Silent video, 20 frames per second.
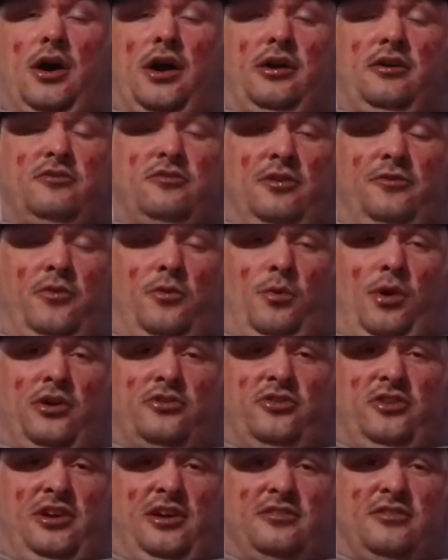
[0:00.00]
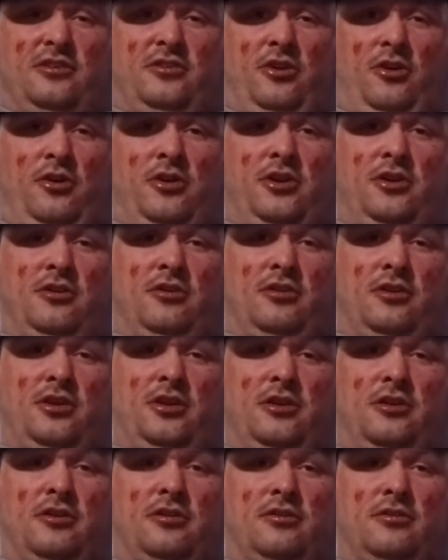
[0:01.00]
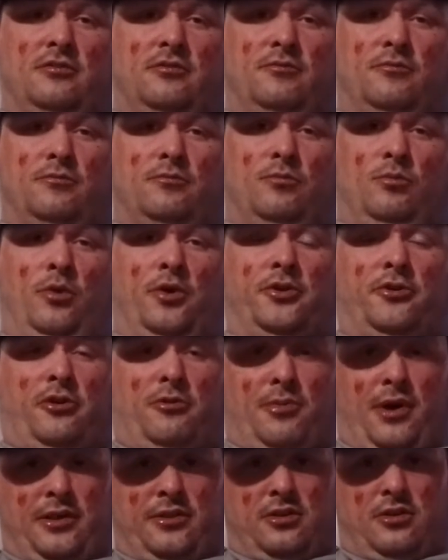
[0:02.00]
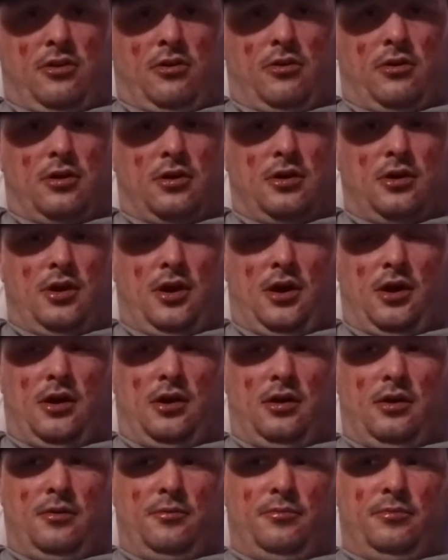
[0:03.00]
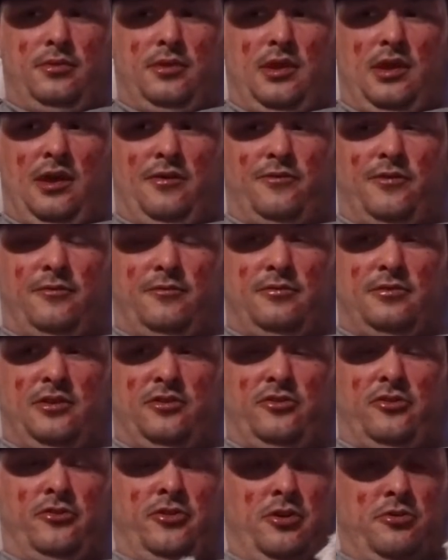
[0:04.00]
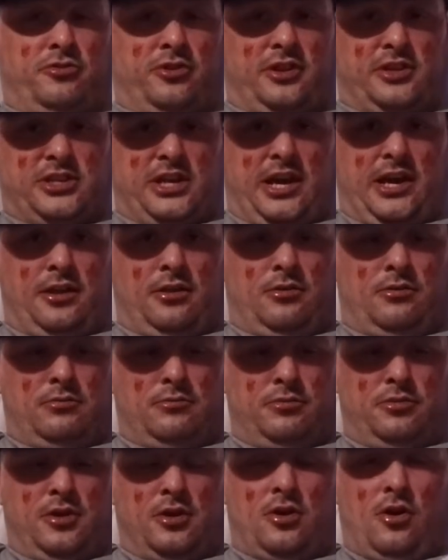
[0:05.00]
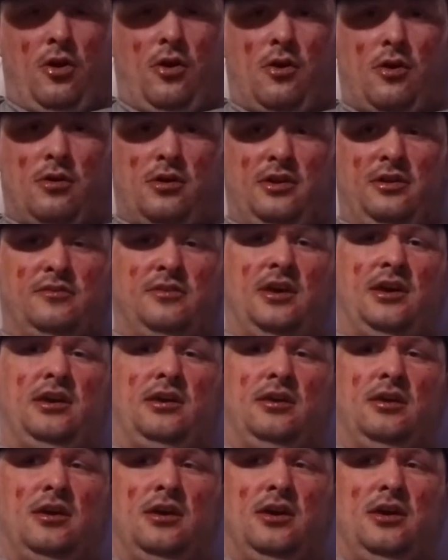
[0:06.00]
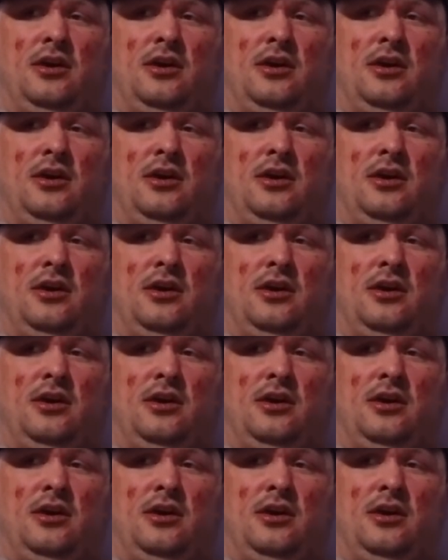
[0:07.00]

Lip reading: Alright, so if you're watching this, I know you're wondering about the car. If you're new to the channel, the car is a